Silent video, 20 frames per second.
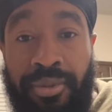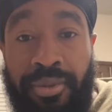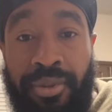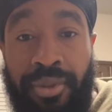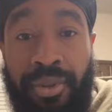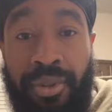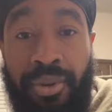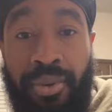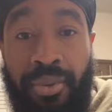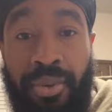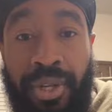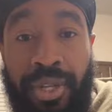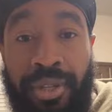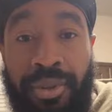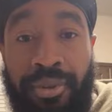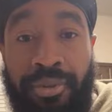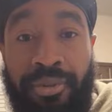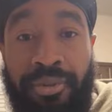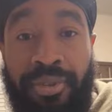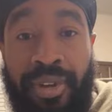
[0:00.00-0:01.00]
The way
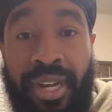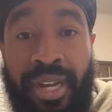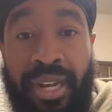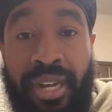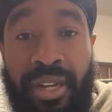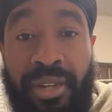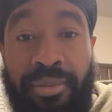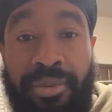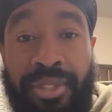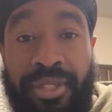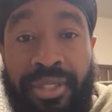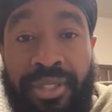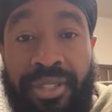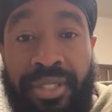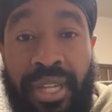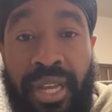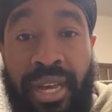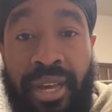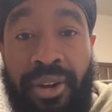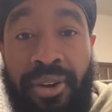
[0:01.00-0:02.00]
you vibe is,
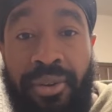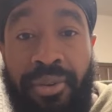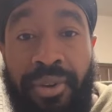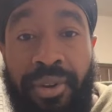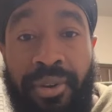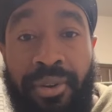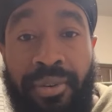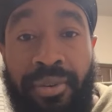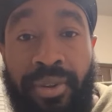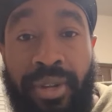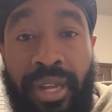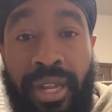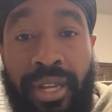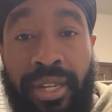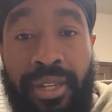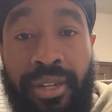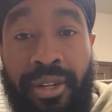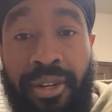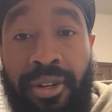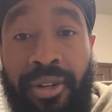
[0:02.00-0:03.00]
I don't know,
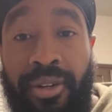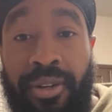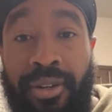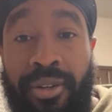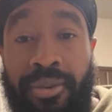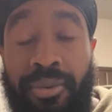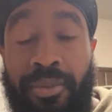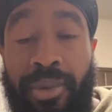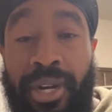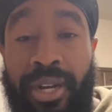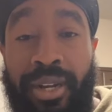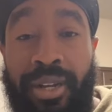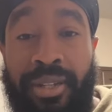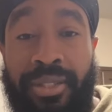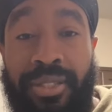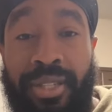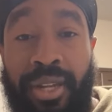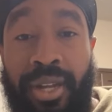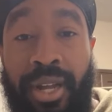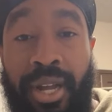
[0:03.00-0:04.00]
like an unk
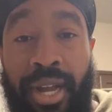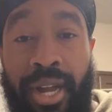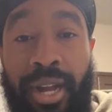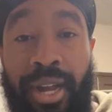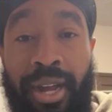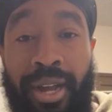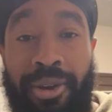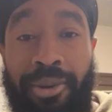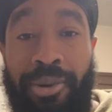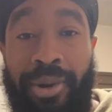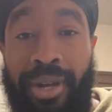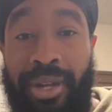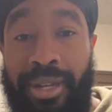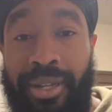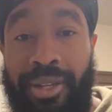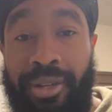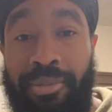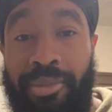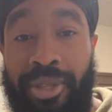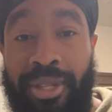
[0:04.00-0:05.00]
vibes. Well, I
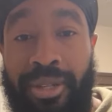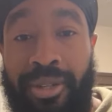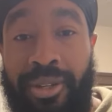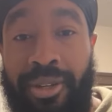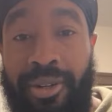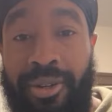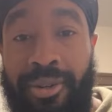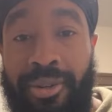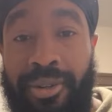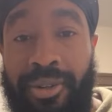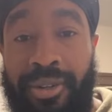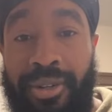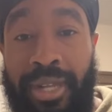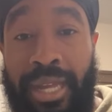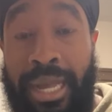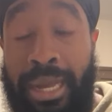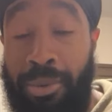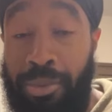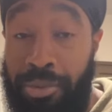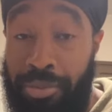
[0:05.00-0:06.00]
am a little older.
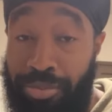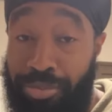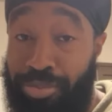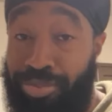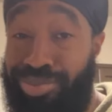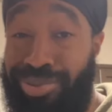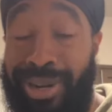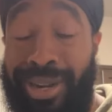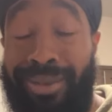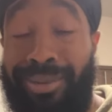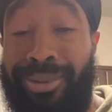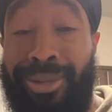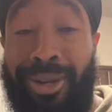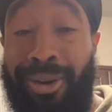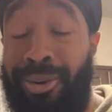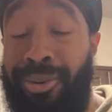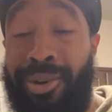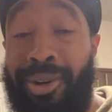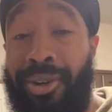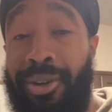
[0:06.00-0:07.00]
I would probably
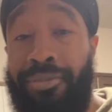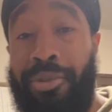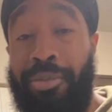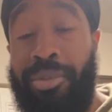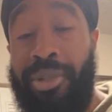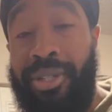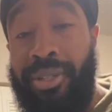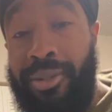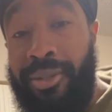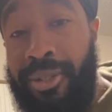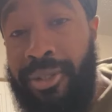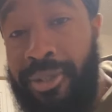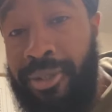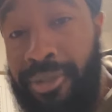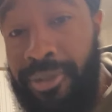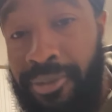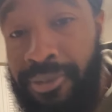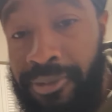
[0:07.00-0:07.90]
old enough to be your uncle.